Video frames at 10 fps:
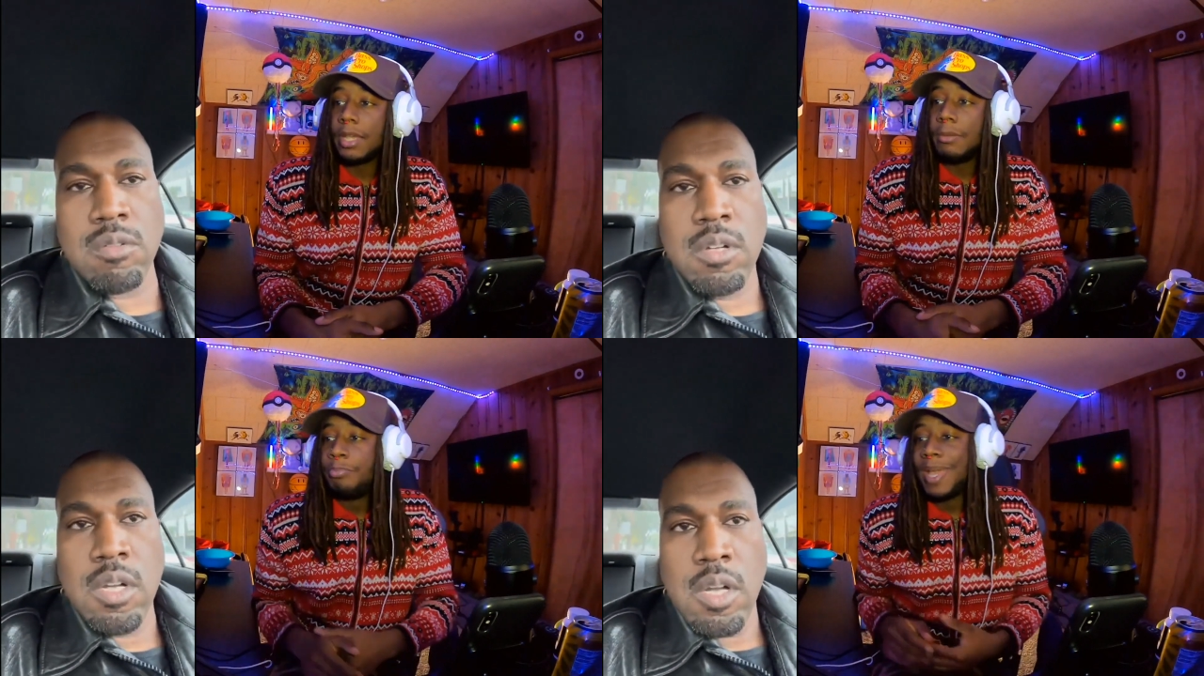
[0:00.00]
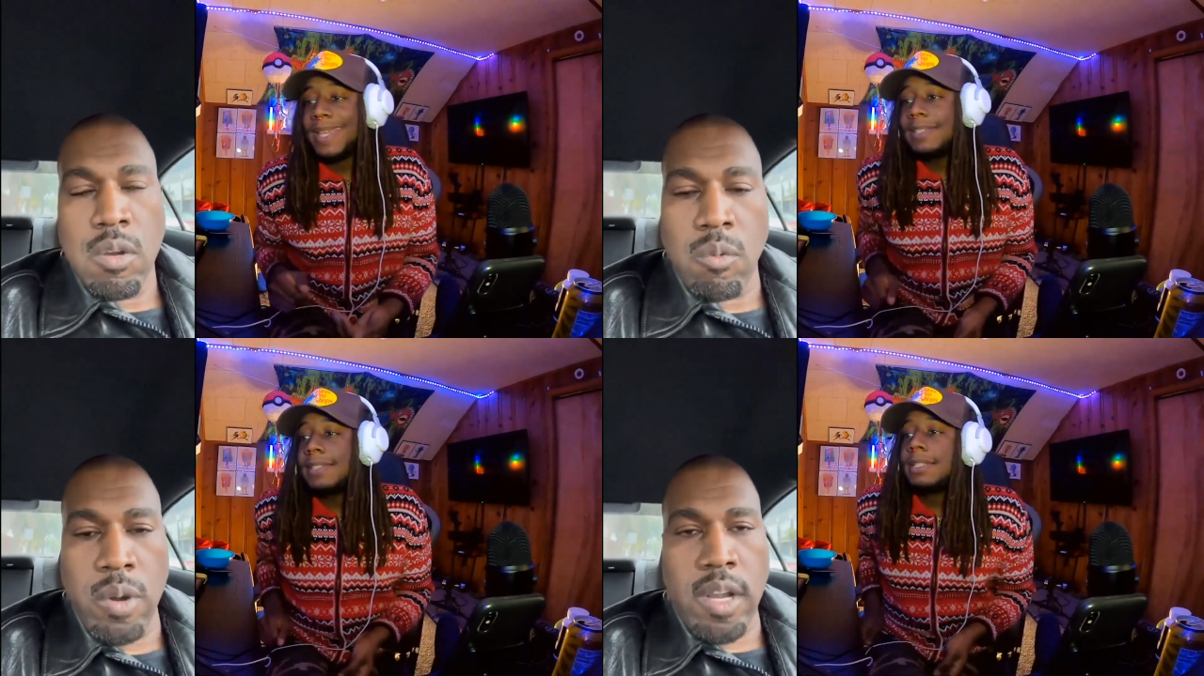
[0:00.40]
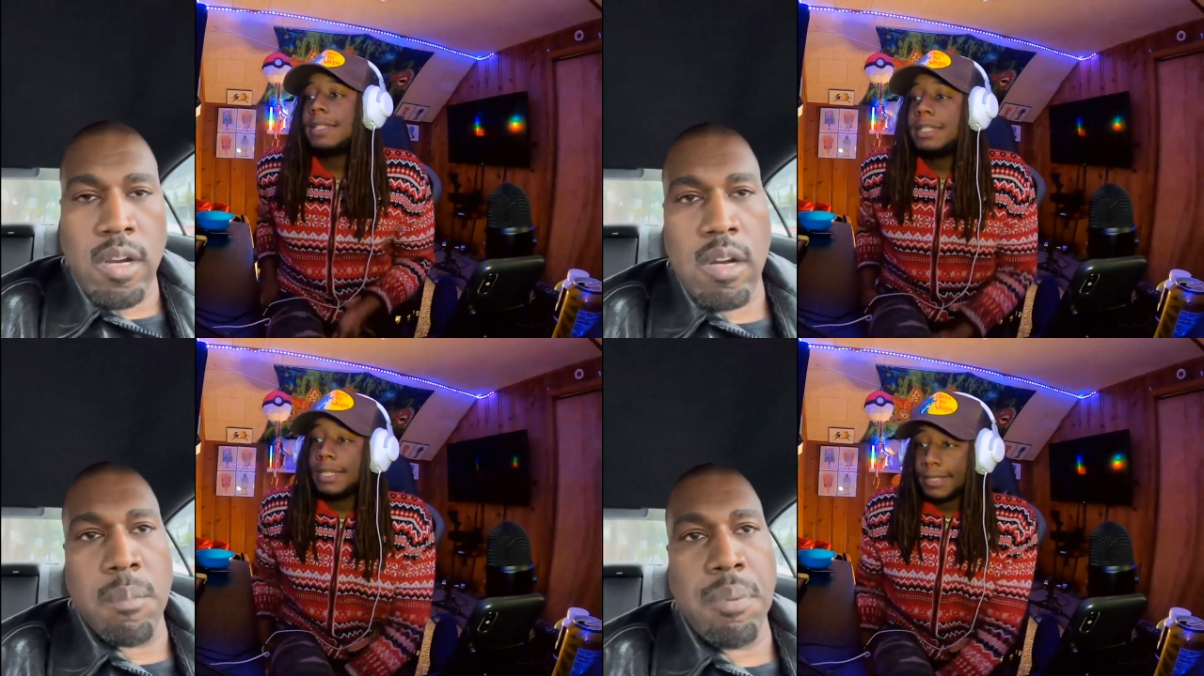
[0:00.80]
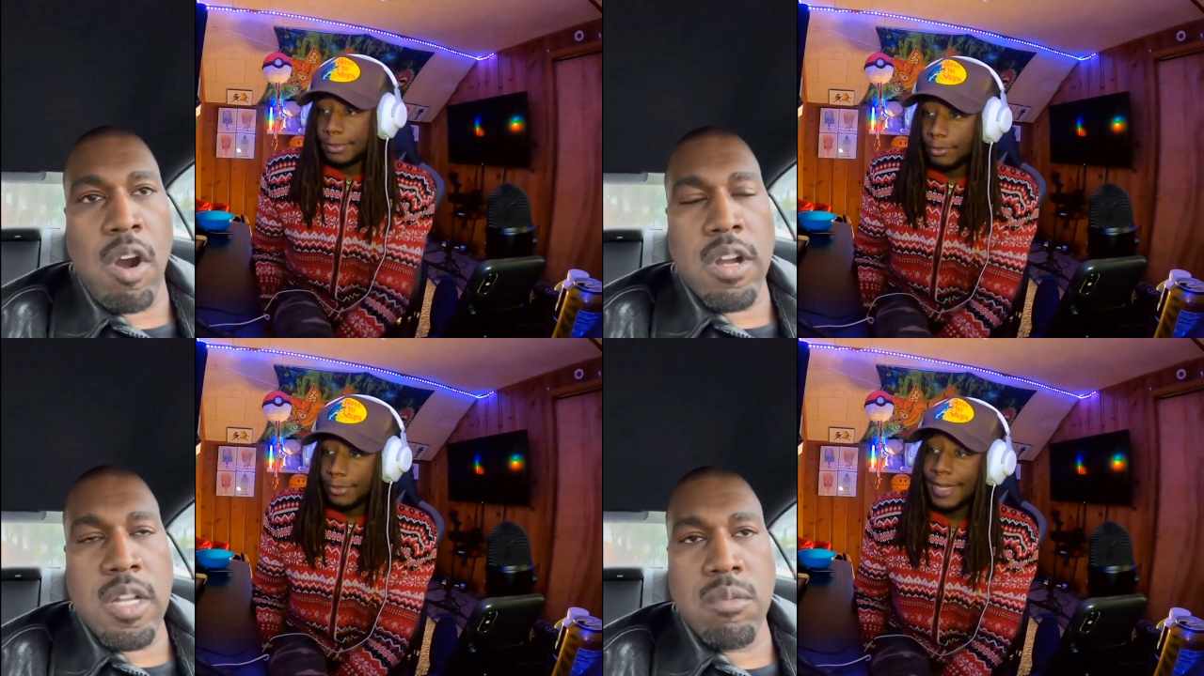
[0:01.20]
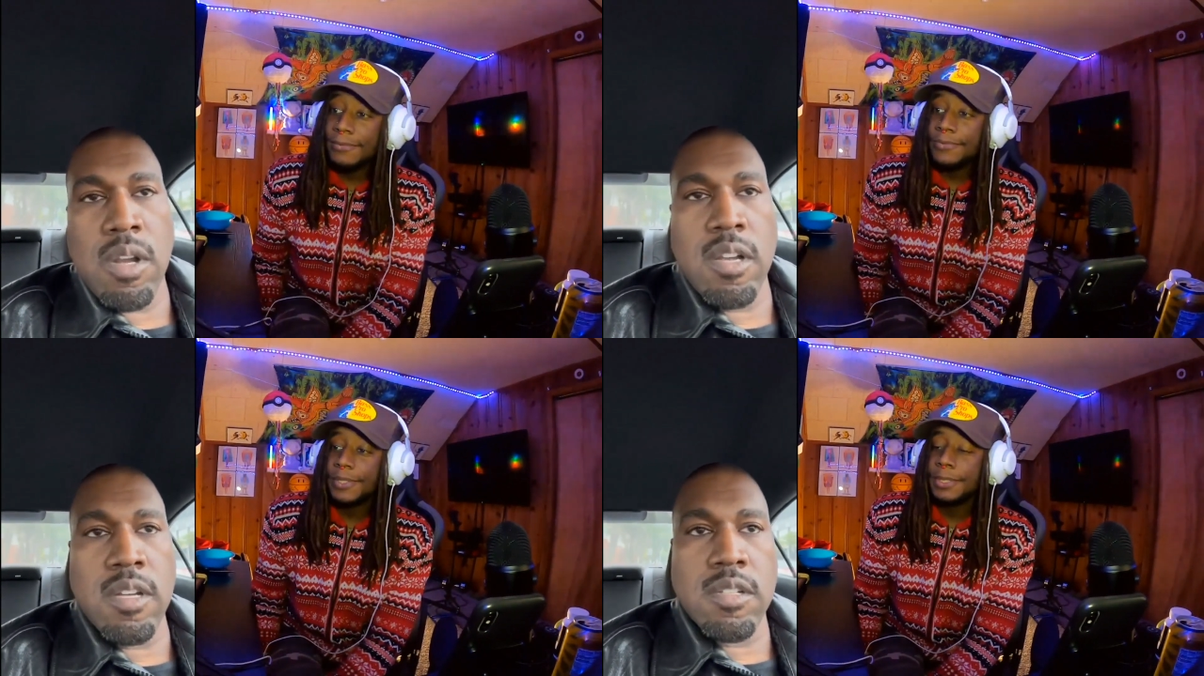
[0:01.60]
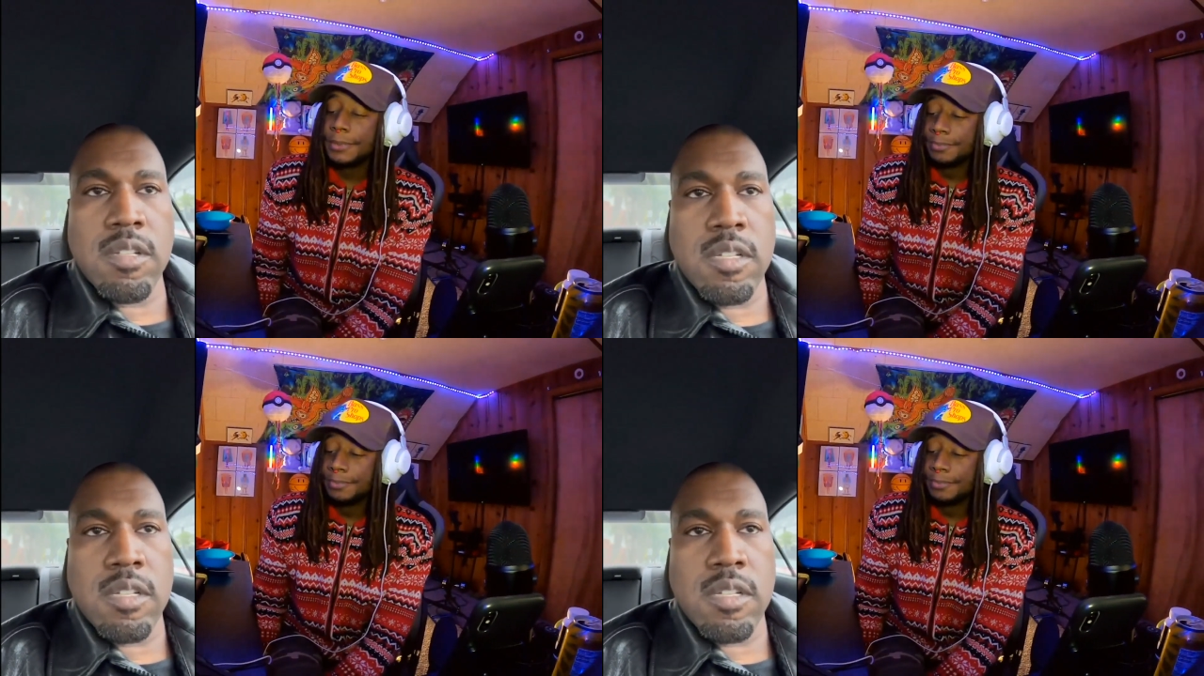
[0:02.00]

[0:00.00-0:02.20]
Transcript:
Speaker 1: basically what I feel